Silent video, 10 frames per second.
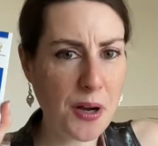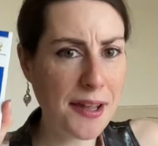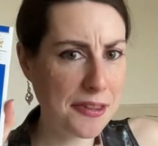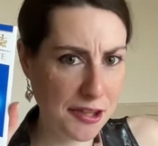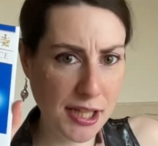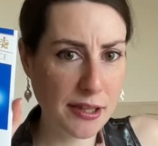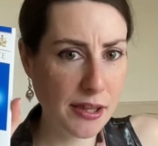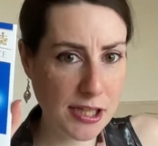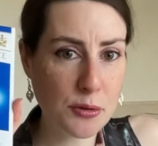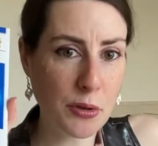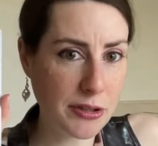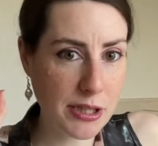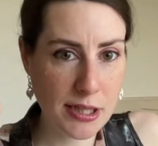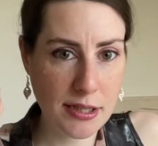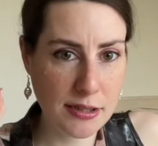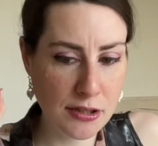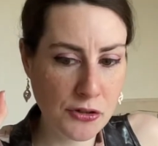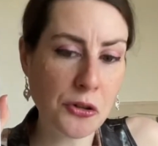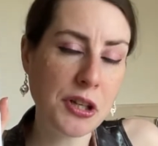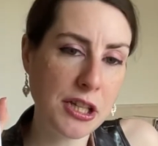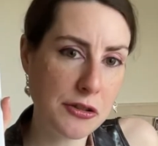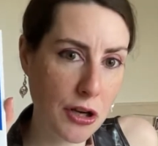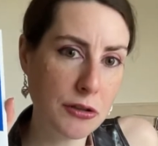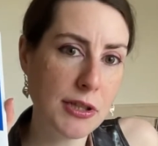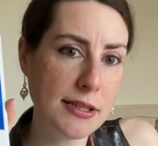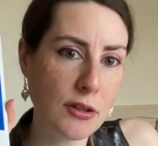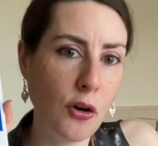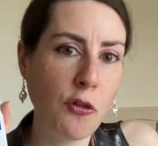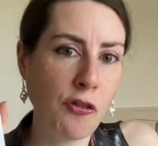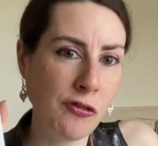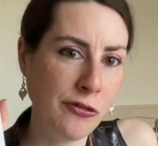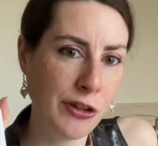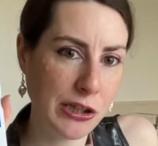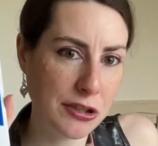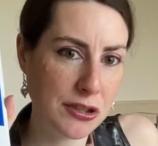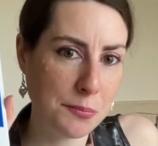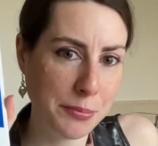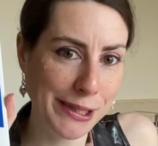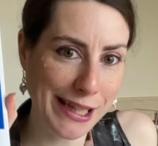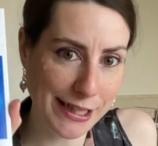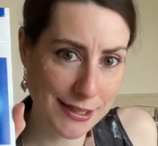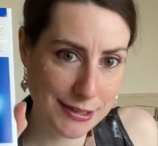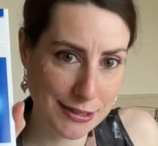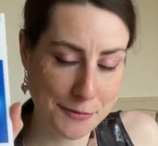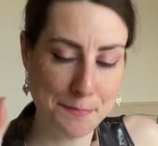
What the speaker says: I think this one is knocking Tony's off first place.